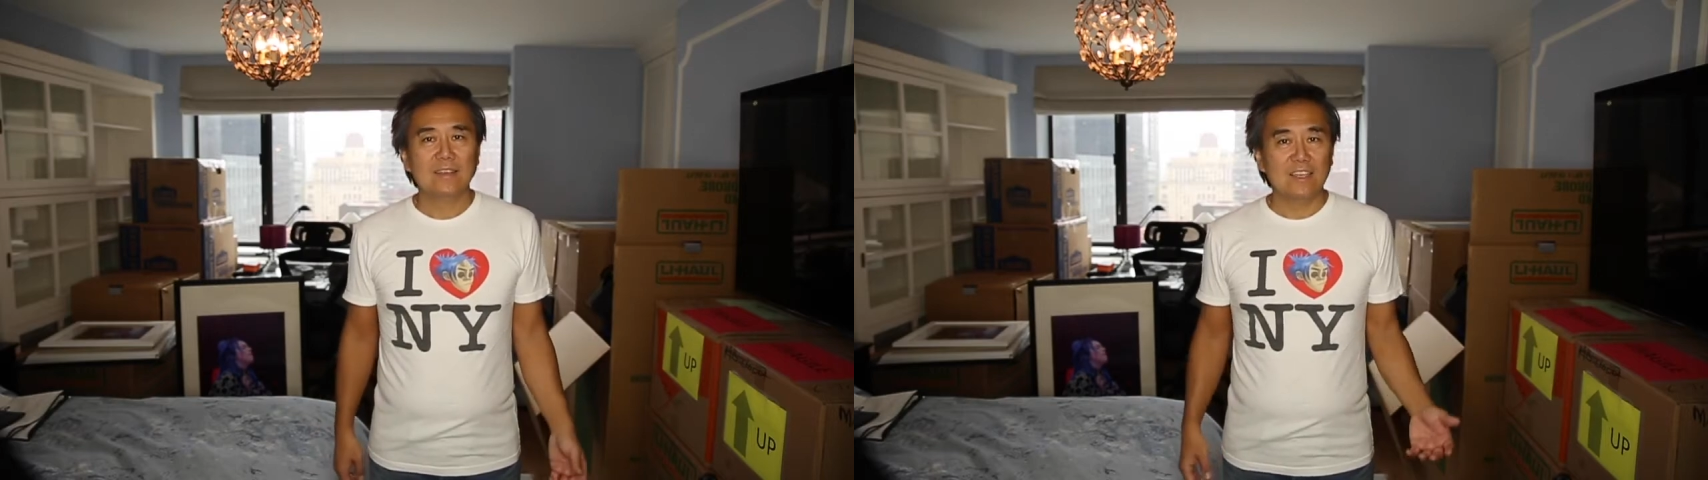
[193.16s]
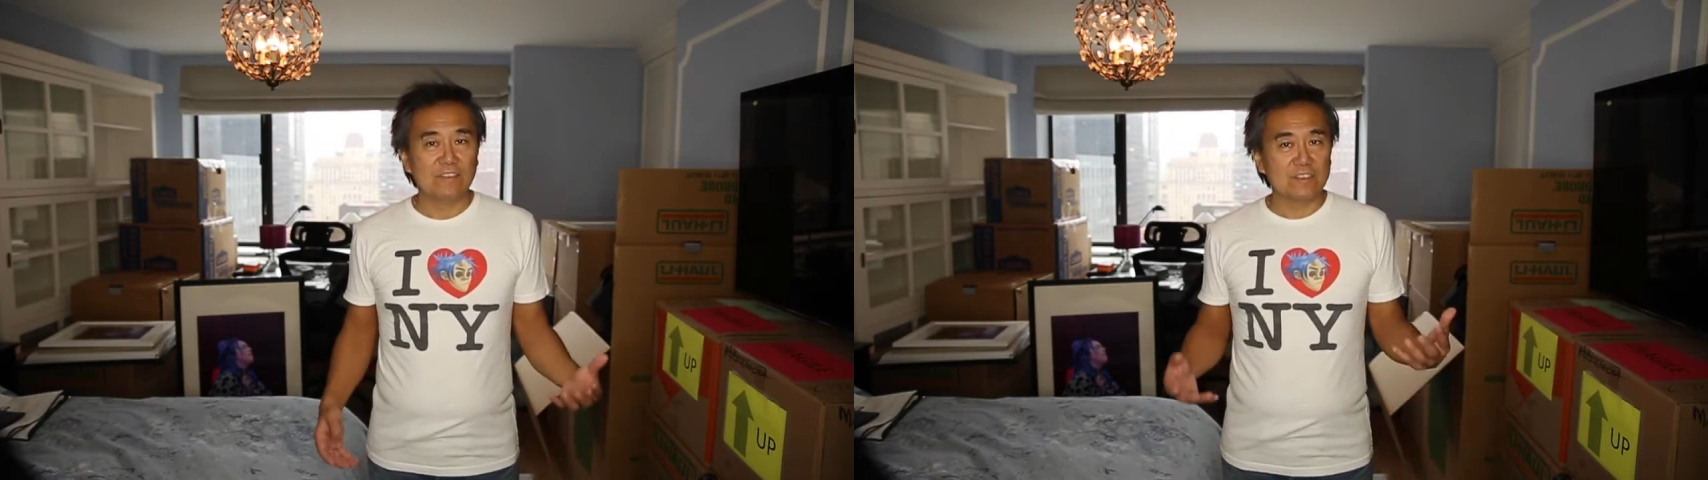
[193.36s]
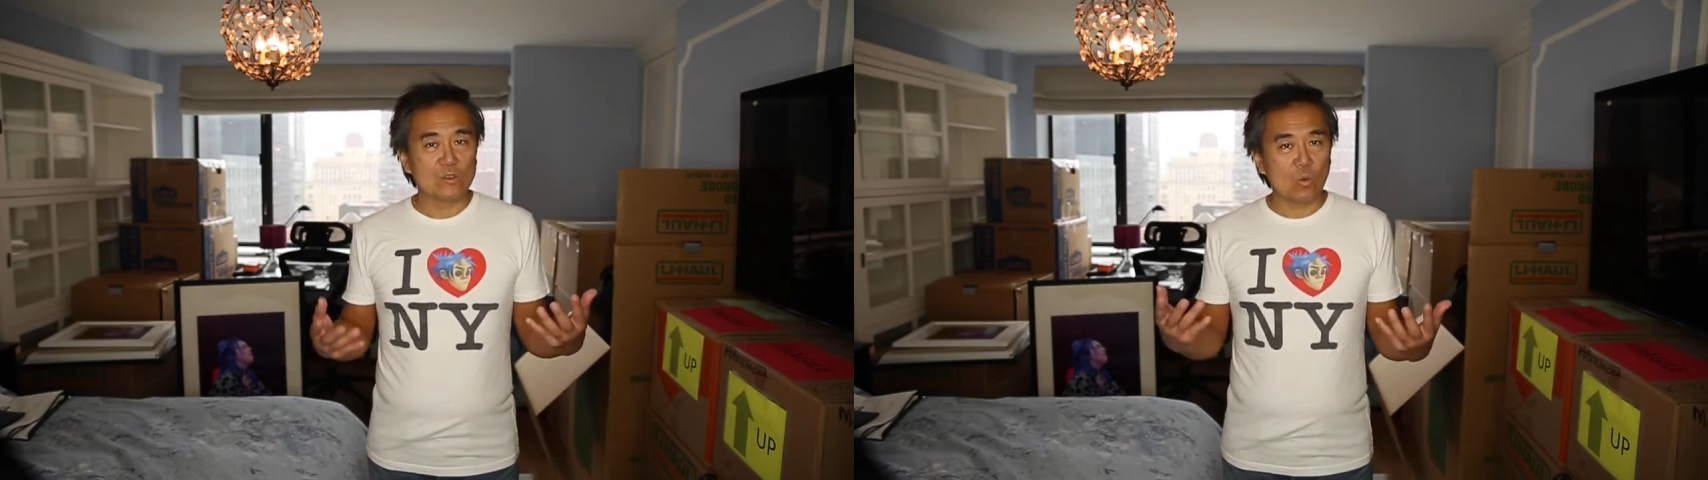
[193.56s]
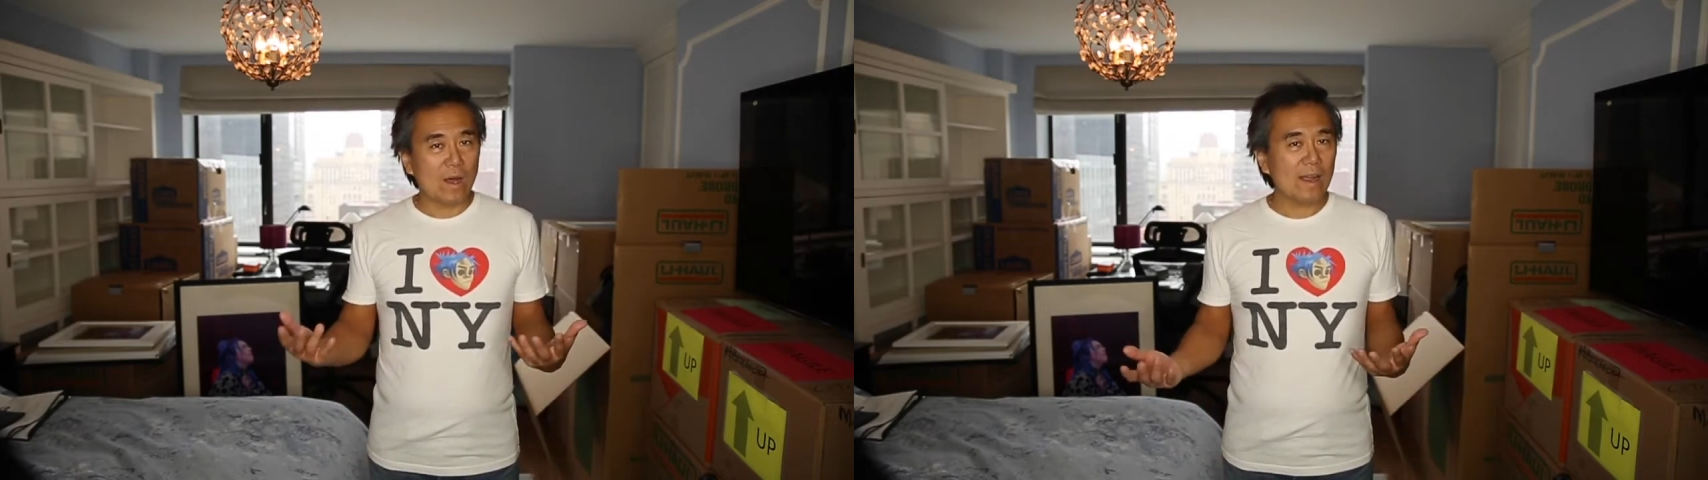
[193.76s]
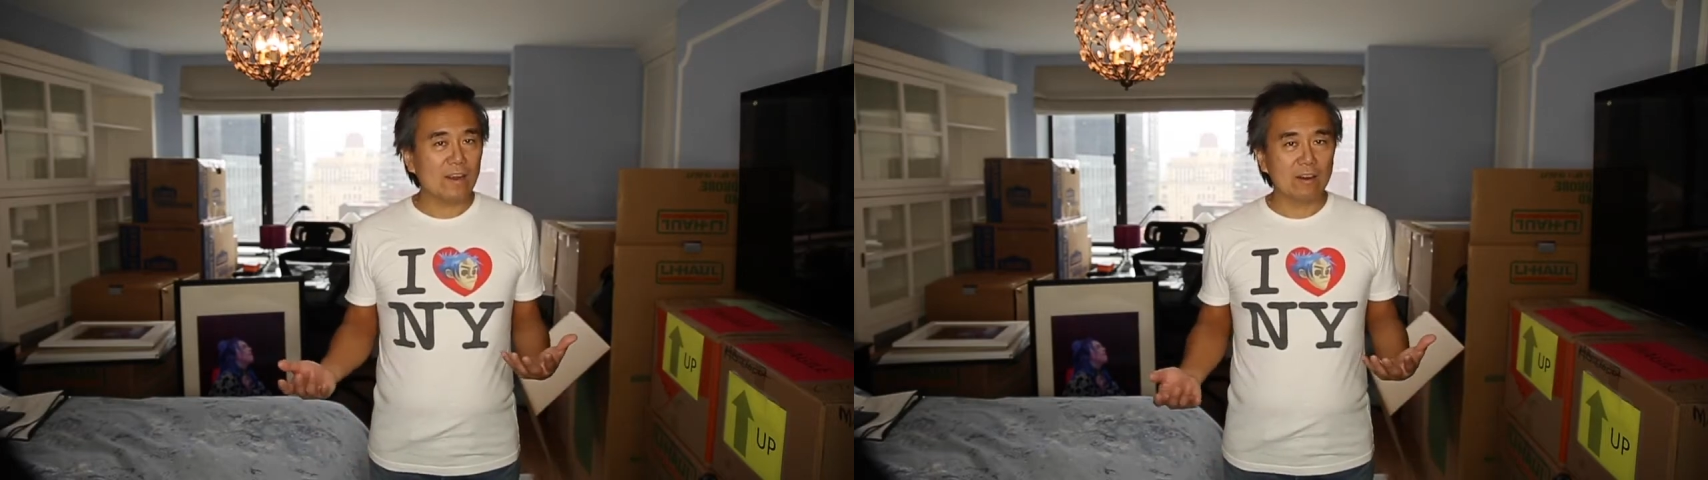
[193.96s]
If it's
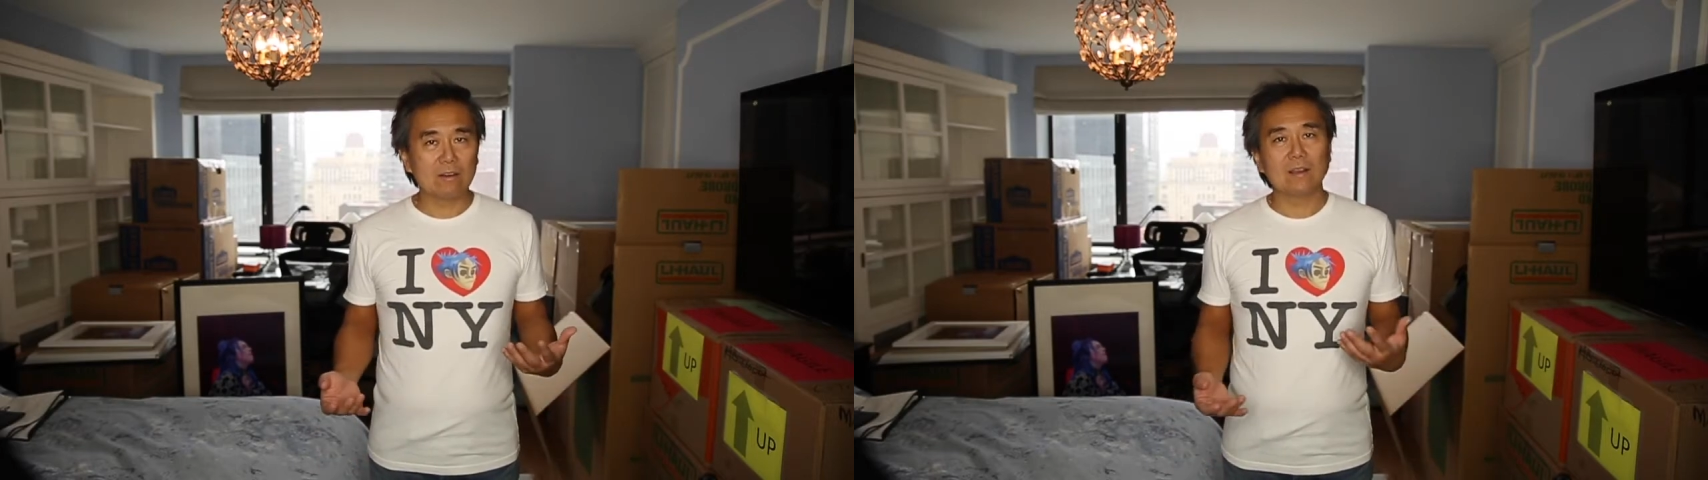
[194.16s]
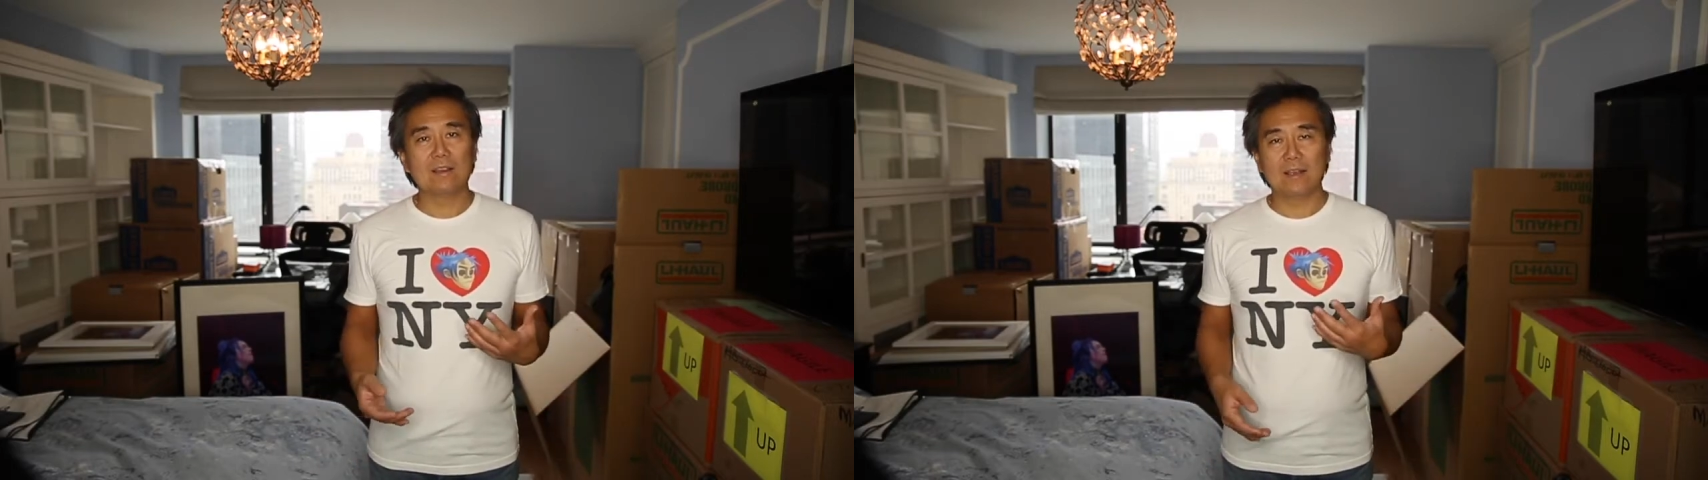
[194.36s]
wired,